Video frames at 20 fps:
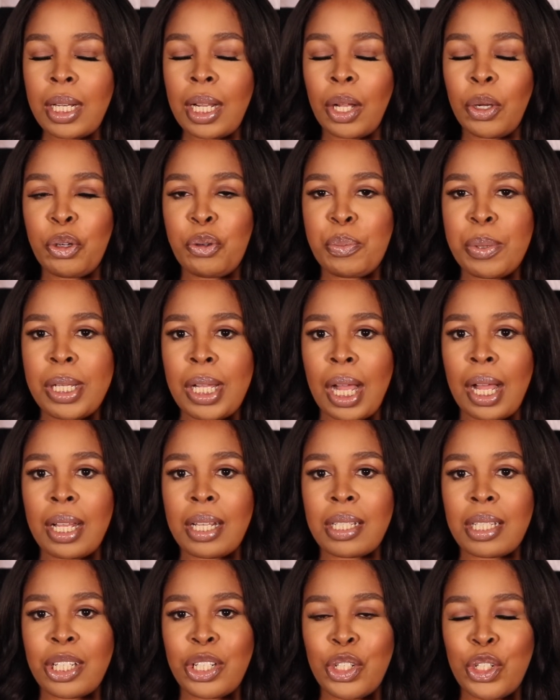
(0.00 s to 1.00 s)
I hope you
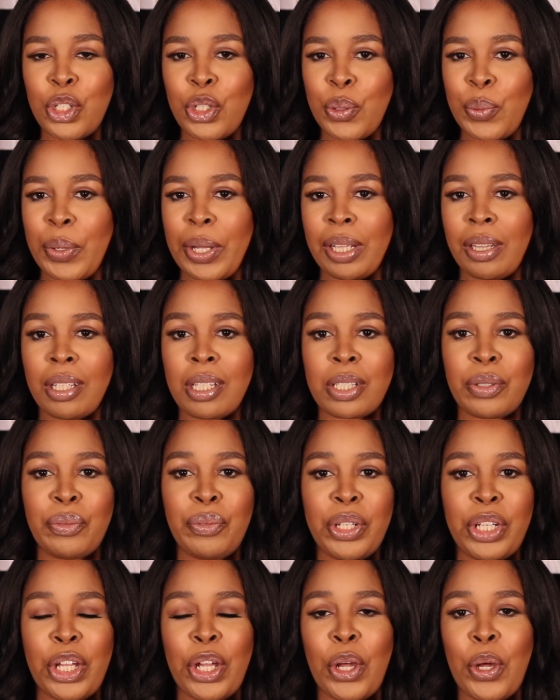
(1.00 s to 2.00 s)
guys enjoyed this
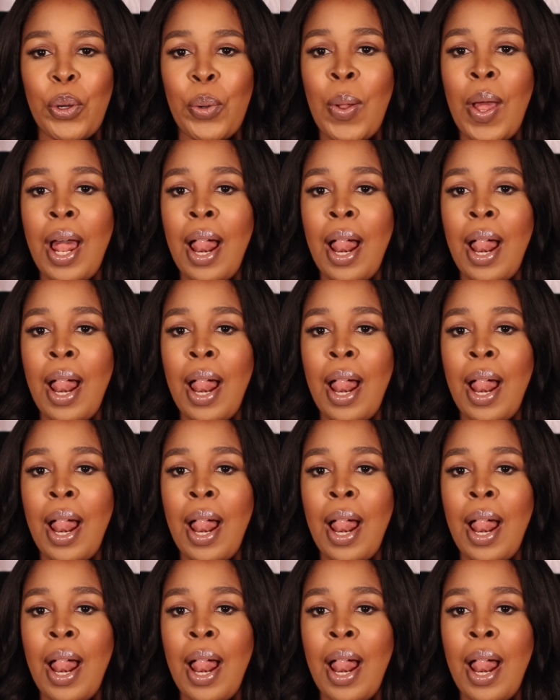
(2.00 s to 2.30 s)
video.